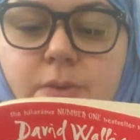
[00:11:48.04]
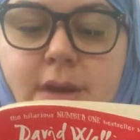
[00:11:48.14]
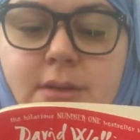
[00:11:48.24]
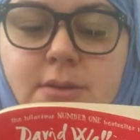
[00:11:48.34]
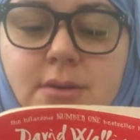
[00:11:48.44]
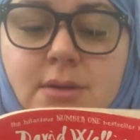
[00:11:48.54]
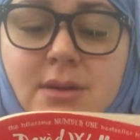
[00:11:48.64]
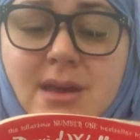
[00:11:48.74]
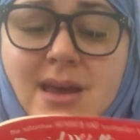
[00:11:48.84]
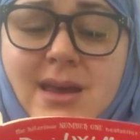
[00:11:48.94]
it.
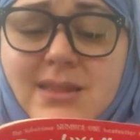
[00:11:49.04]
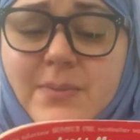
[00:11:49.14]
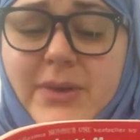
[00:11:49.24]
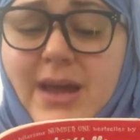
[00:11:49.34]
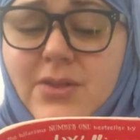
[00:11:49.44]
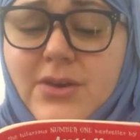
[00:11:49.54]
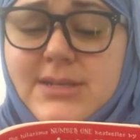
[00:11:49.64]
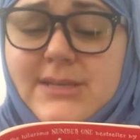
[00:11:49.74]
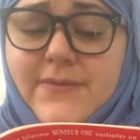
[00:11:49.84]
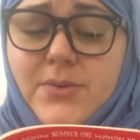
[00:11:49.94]
The plant looked
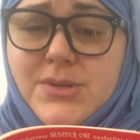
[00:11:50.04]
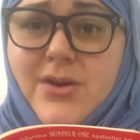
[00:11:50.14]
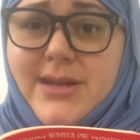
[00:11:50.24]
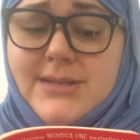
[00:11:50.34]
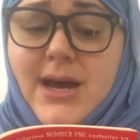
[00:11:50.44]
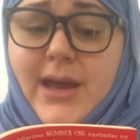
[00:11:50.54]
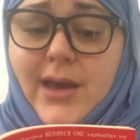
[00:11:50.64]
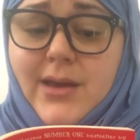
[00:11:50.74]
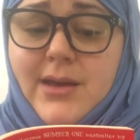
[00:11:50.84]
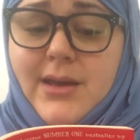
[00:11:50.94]
as if it was already
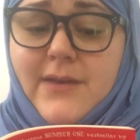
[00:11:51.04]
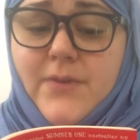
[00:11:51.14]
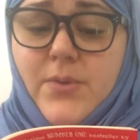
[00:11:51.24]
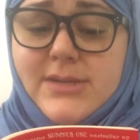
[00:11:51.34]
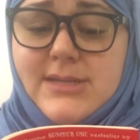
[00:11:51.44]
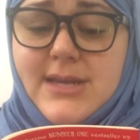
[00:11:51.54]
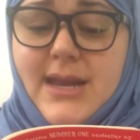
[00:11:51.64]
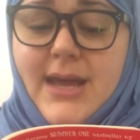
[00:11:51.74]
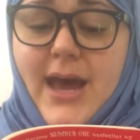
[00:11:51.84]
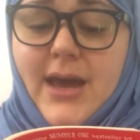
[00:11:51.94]
dying, and if it wasn't
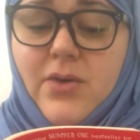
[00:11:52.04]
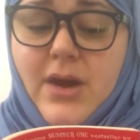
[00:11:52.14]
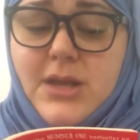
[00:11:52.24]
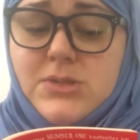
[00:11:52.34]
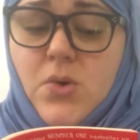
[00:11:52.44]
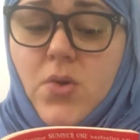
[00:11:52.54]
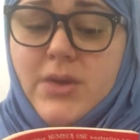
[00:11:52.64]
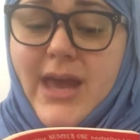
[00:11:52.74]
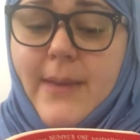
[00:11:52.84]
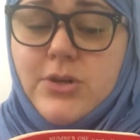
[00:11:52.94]
dead yet, Granny's cold
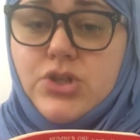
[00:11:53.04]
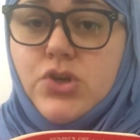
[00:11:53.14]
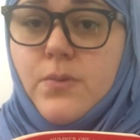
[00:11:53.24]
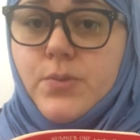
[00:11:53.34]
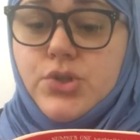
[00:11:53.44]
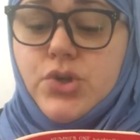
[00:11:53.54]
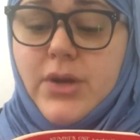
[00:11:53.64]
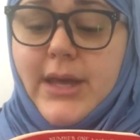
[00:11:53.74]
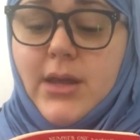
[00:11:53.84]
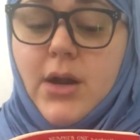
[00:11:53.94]
cabbage soup was sure to
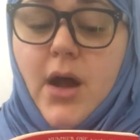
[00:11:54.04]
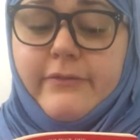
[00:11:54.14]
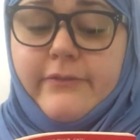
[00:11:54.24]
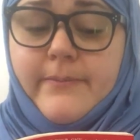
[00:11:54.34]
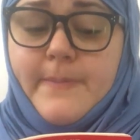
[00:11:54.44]
kill it off.